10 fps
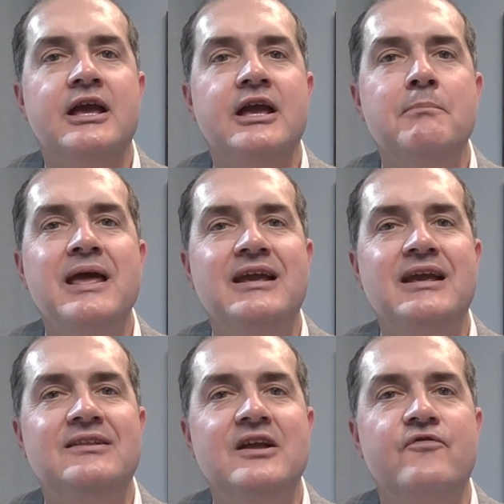can make
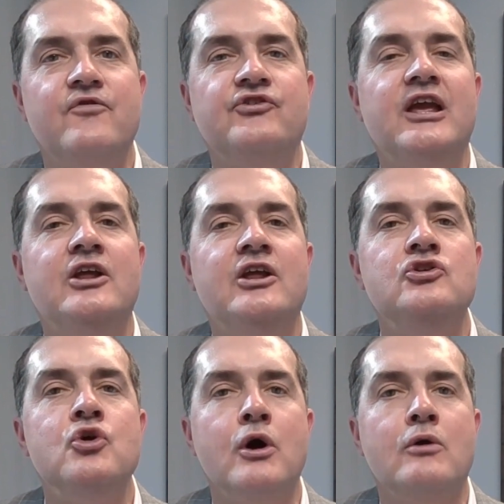a difference
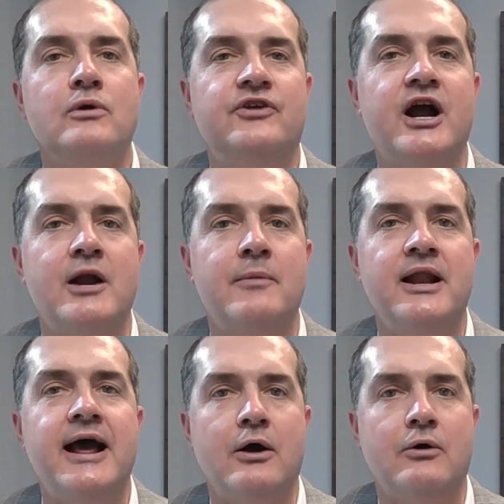in your
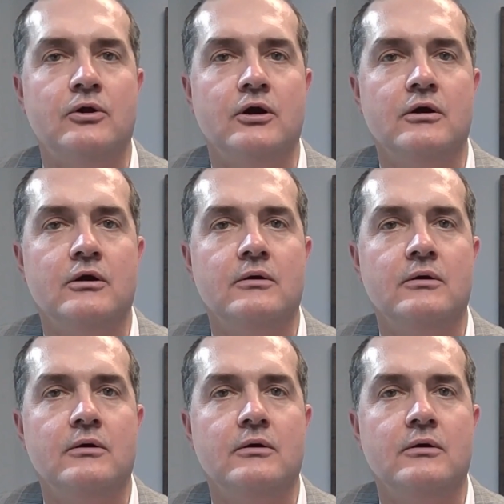retirement outlook.